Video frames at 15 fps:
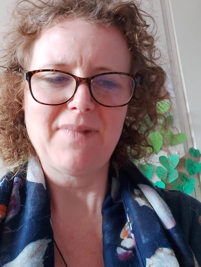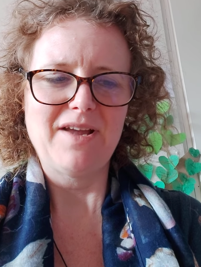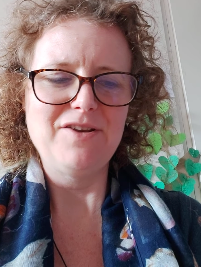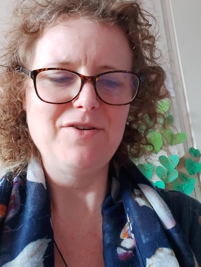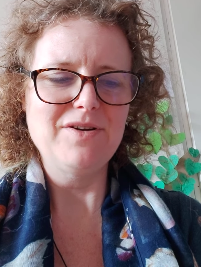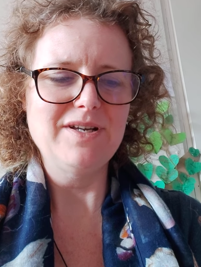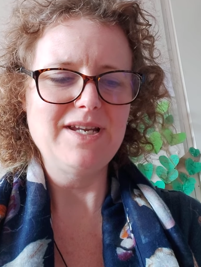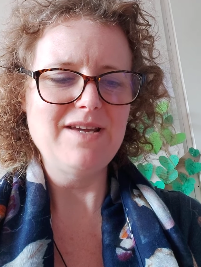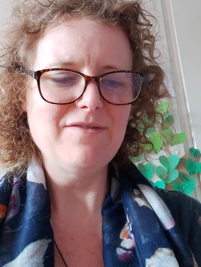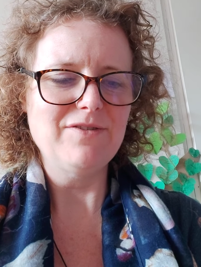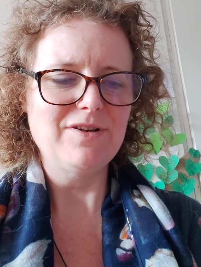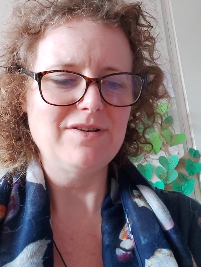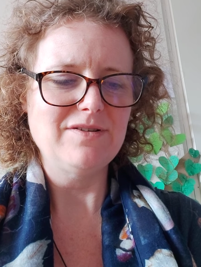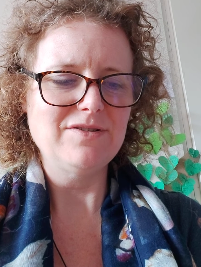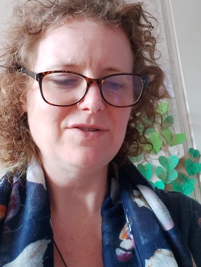And you can
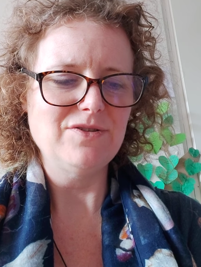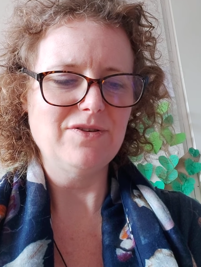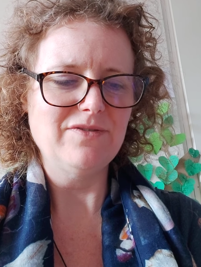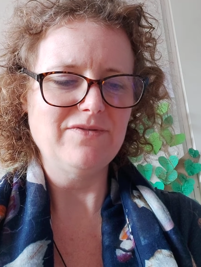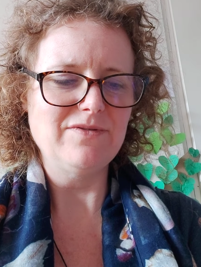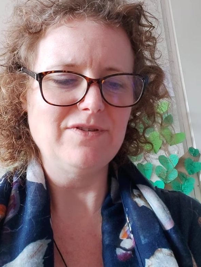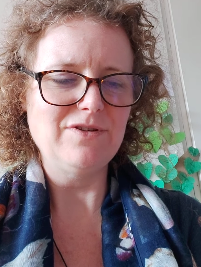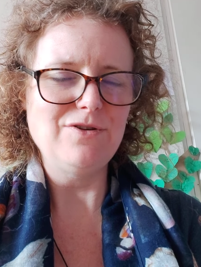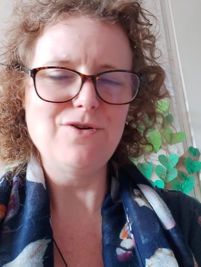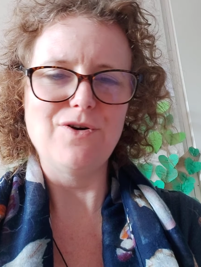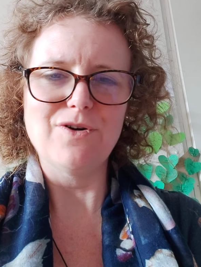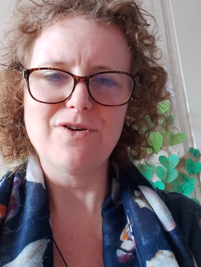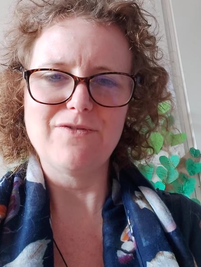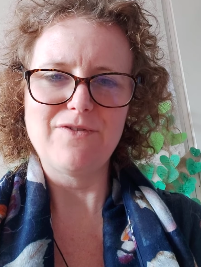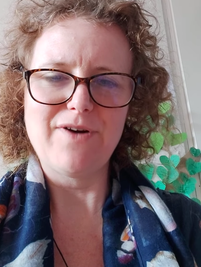even sort of
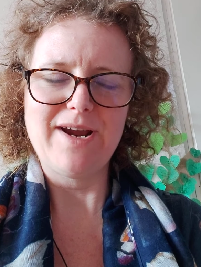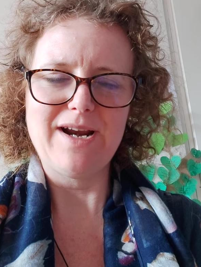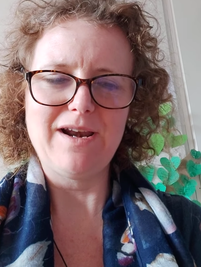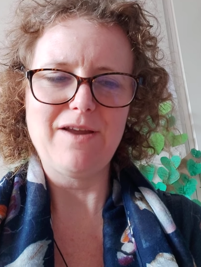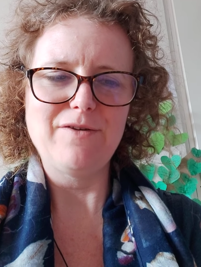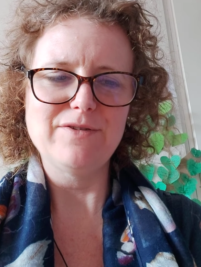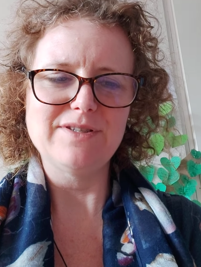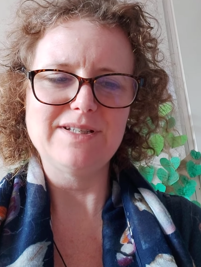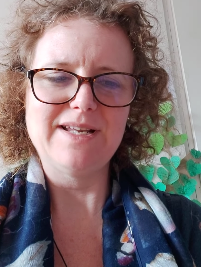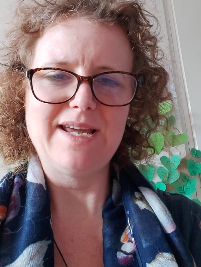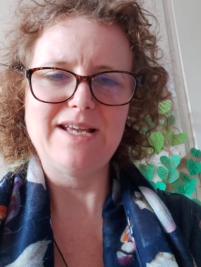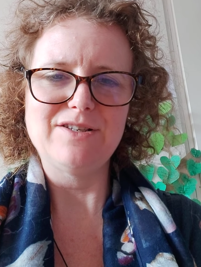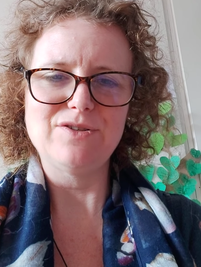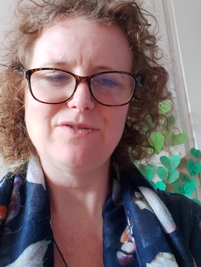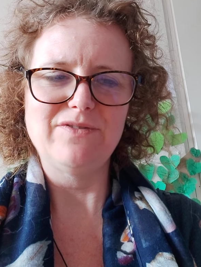look very
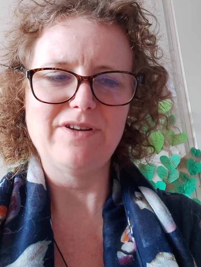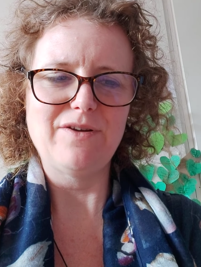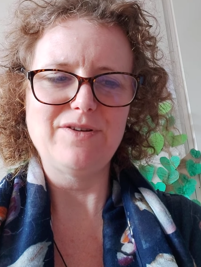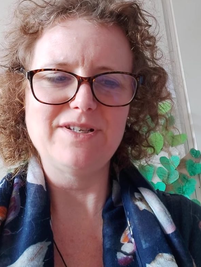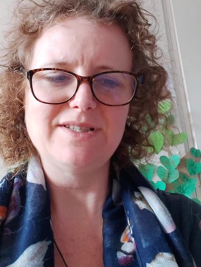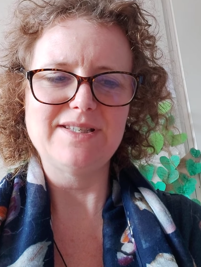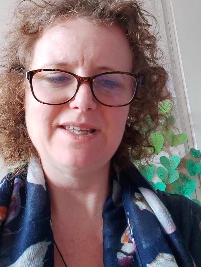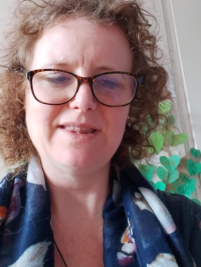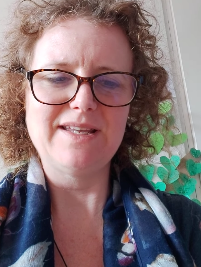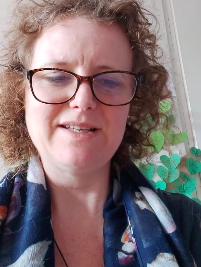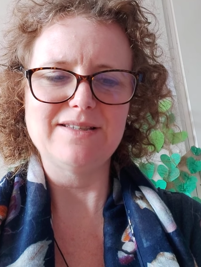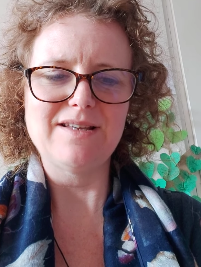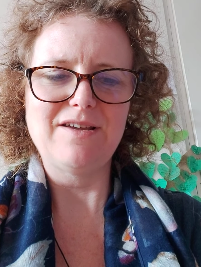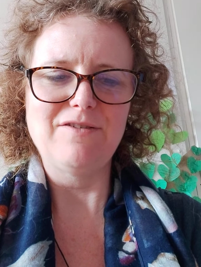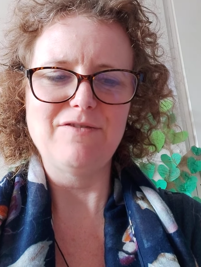closely, sort of noticing
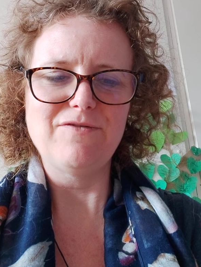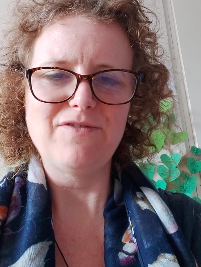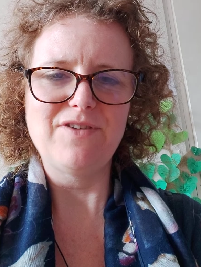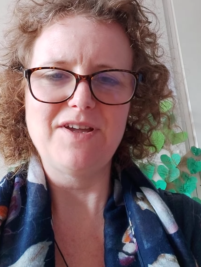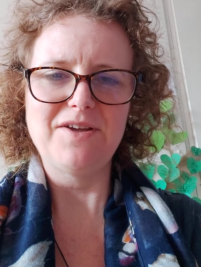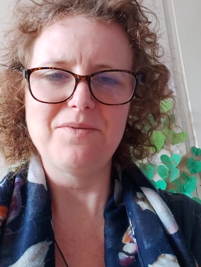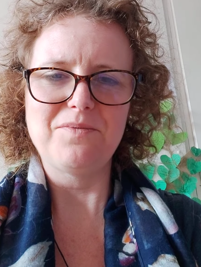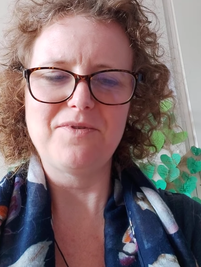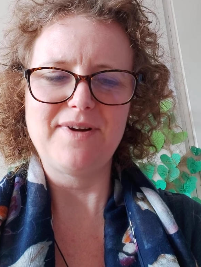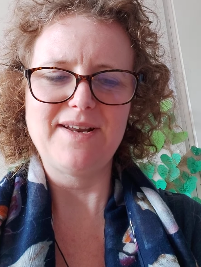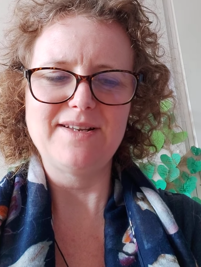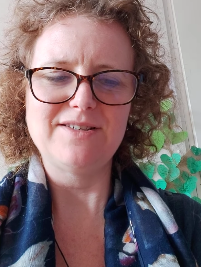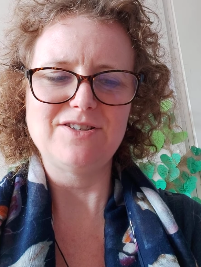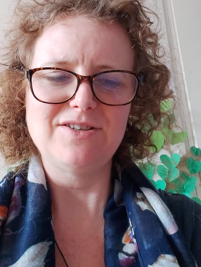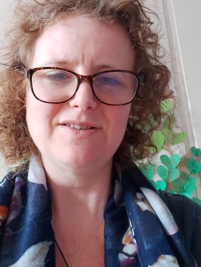things like your
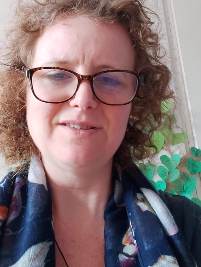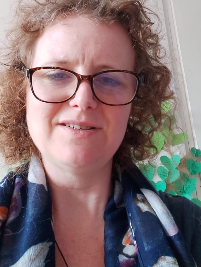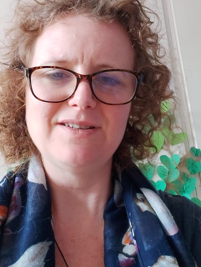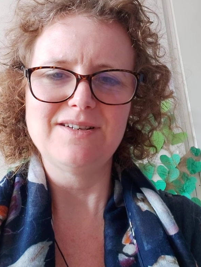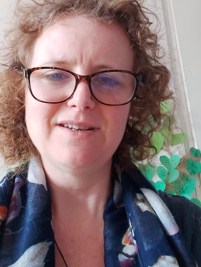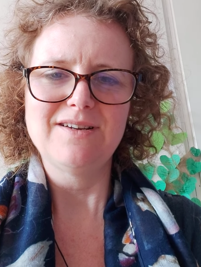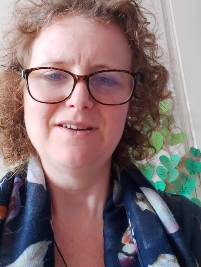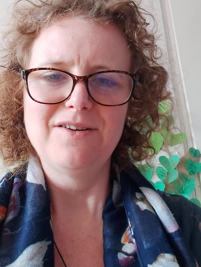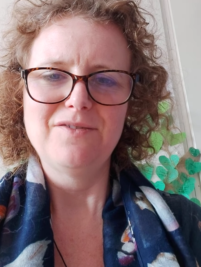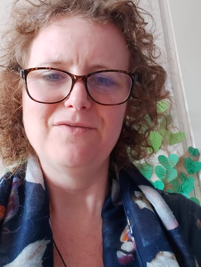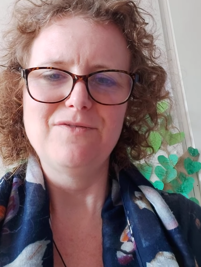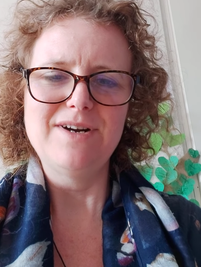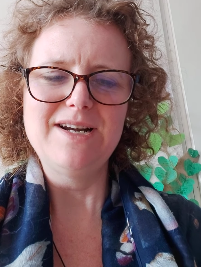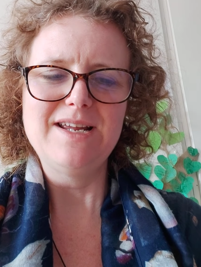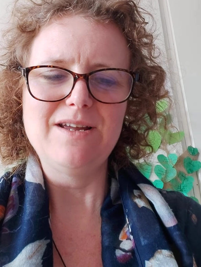fingerprints, just
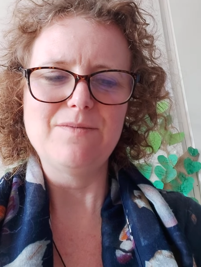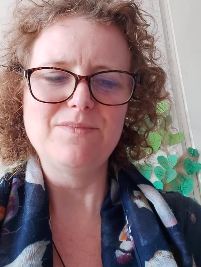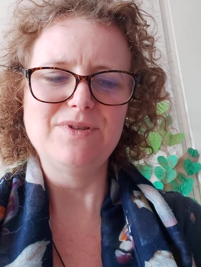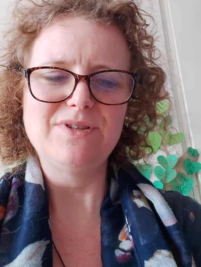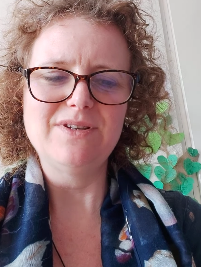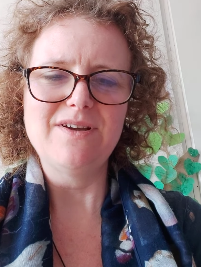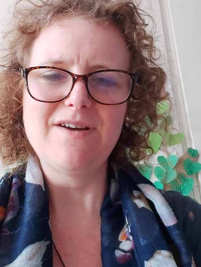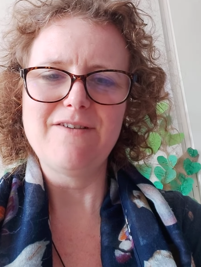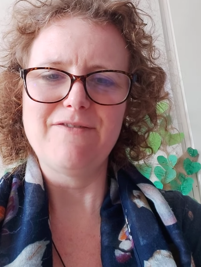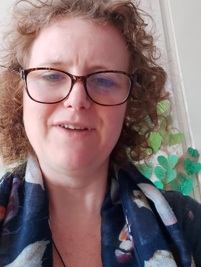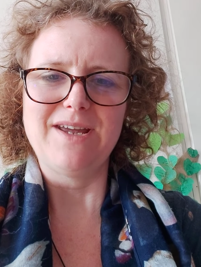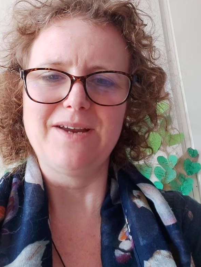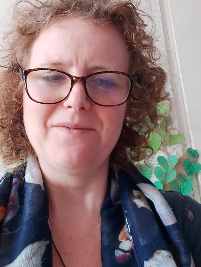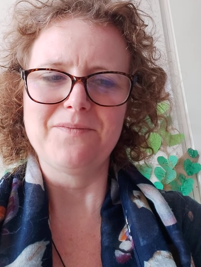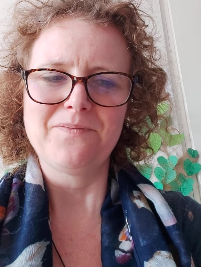really
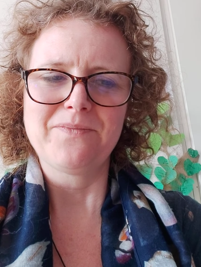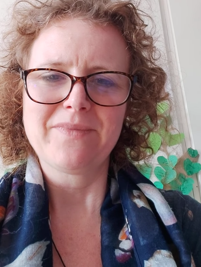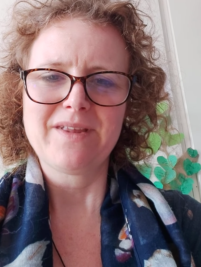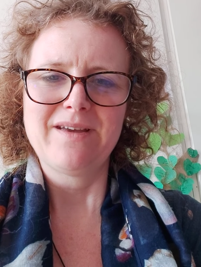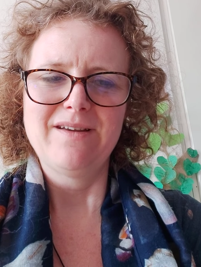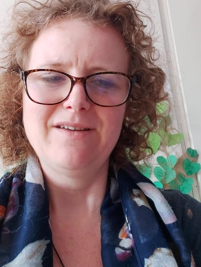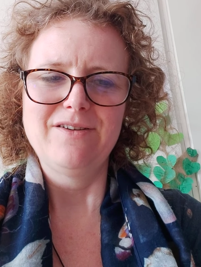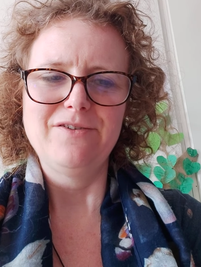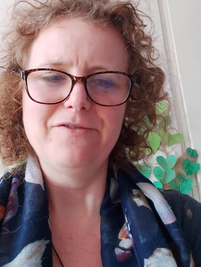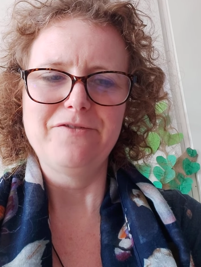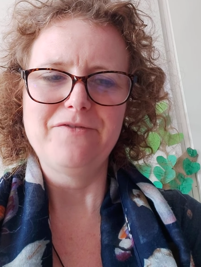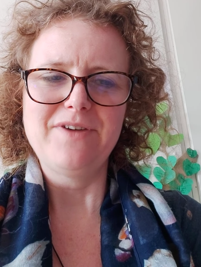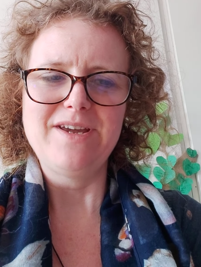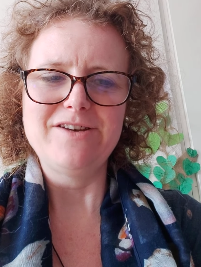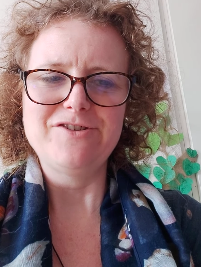observing your
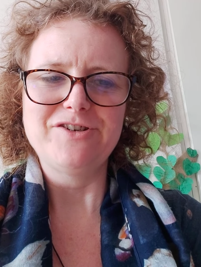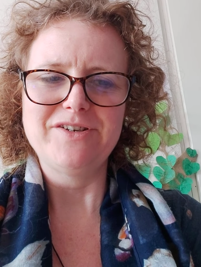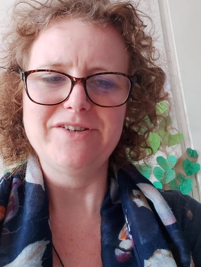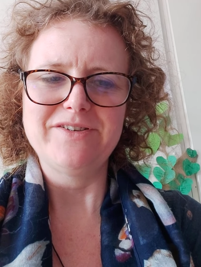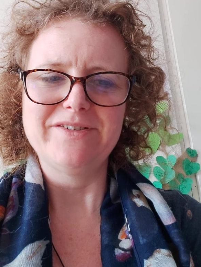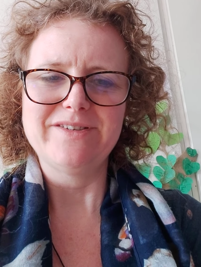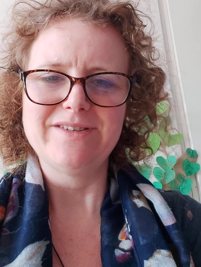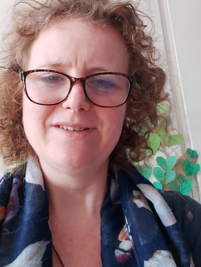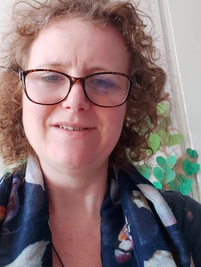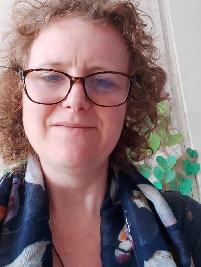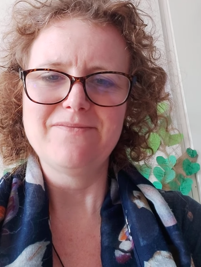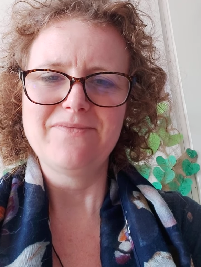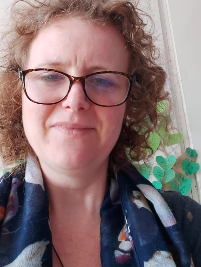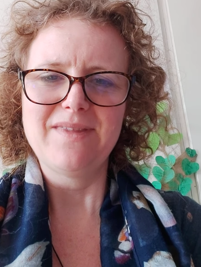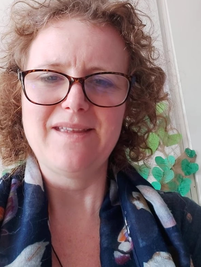features
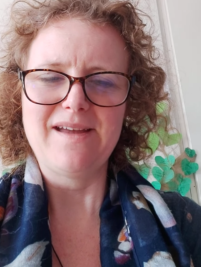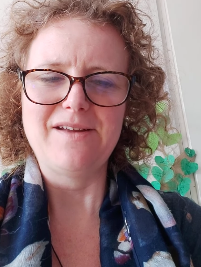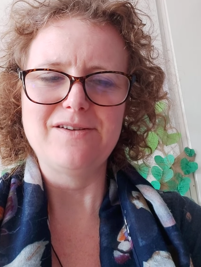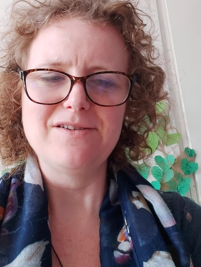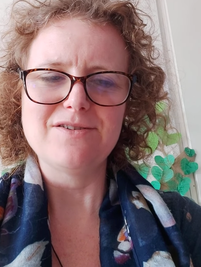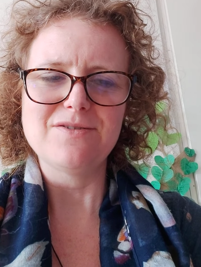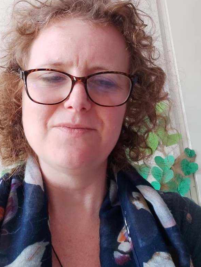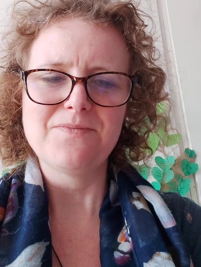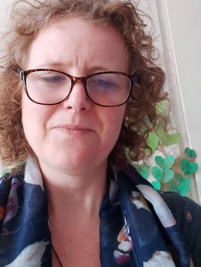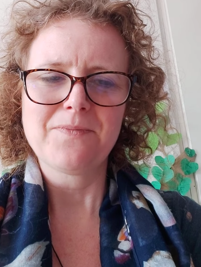and